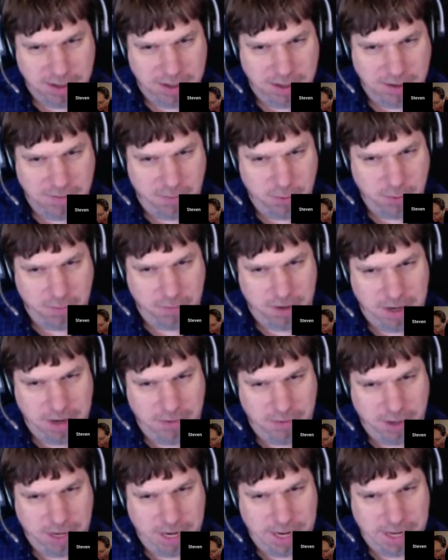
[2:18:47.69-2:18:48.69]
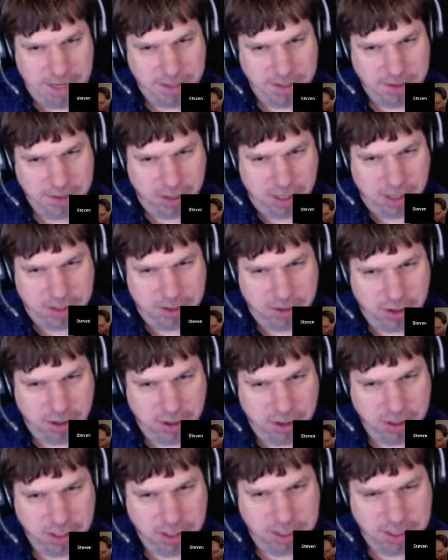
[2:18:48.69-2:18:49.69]
If you have never had his hot
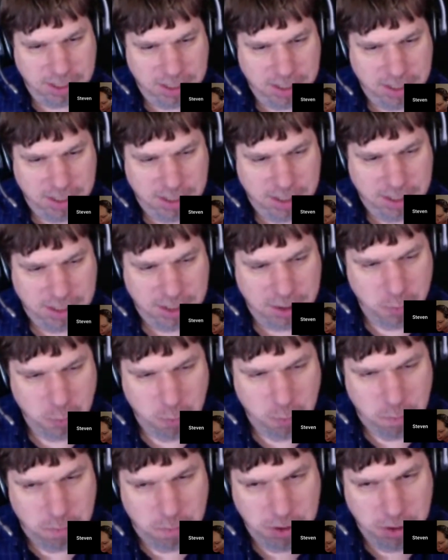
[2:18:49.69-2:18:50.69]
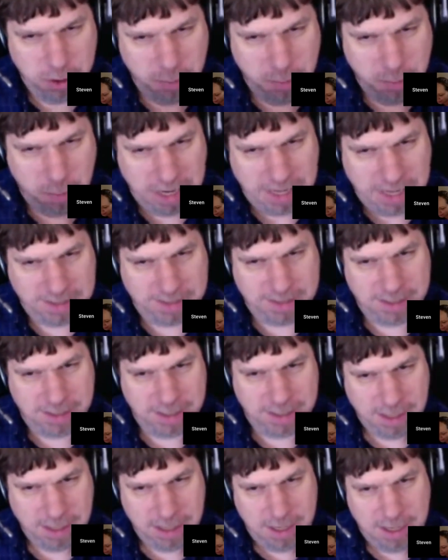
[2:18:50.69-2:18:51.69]
chocolate, you must.
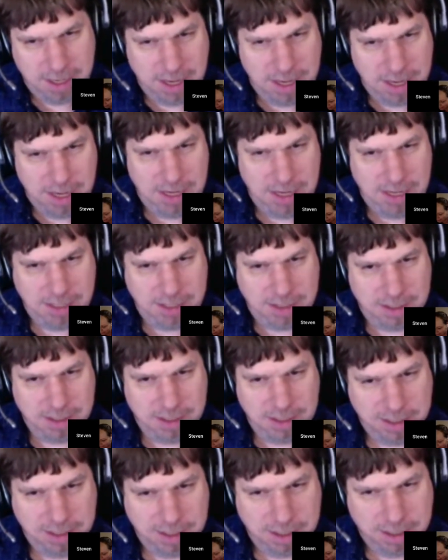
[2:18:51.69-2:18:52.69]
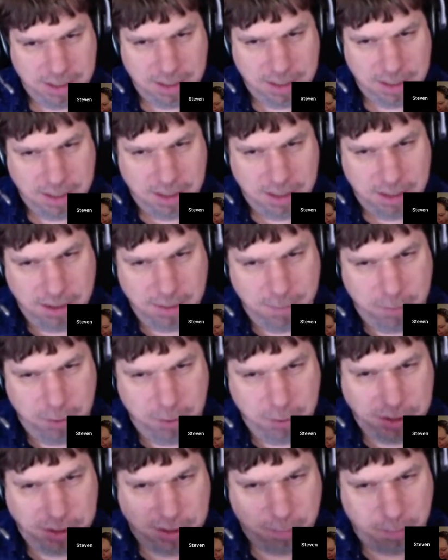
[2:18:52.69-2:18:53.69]
It is the
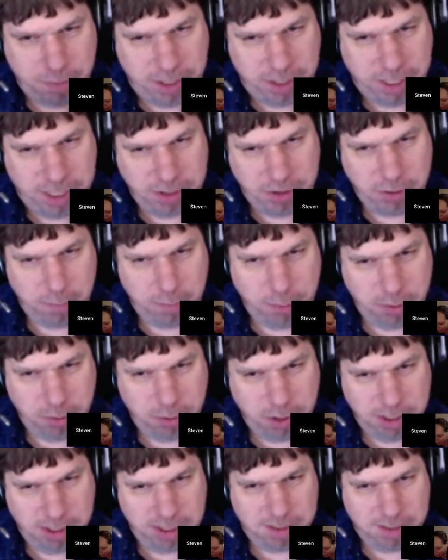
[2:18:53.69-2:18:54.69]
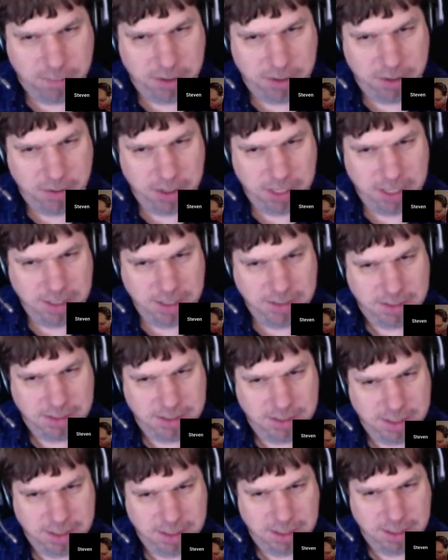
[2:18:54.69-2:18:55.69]
most pleasurable
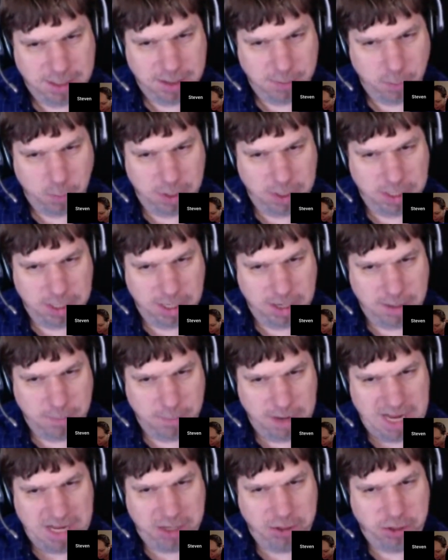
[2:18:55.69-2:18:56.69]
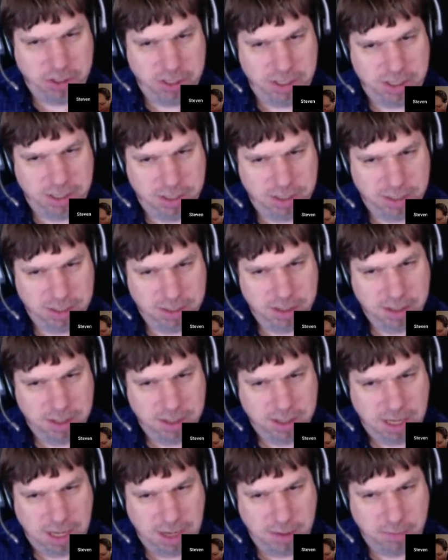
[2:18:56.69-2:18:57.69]
experience that one can imagine,
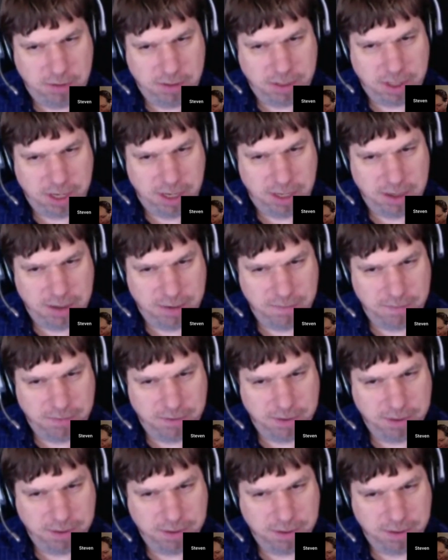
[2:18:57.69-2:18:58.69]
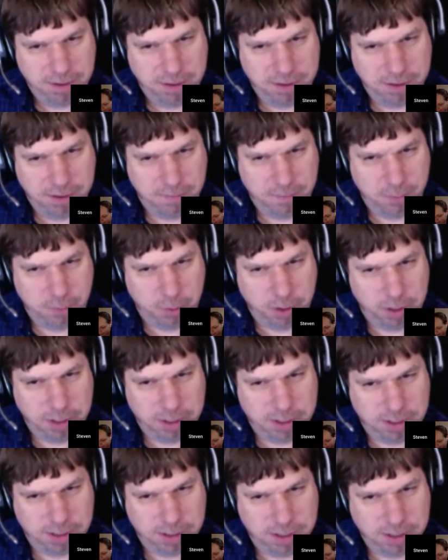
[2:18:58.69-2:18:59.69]
outside of
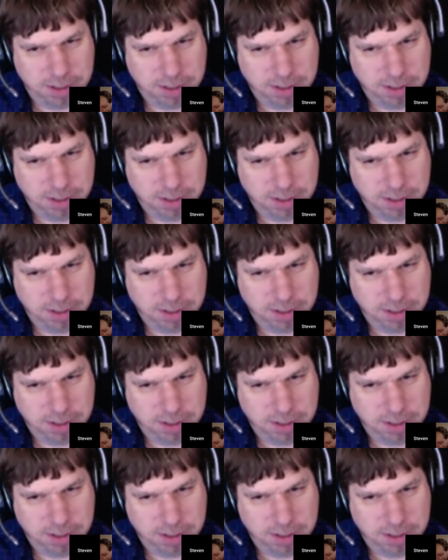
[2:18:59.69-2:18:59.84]
course.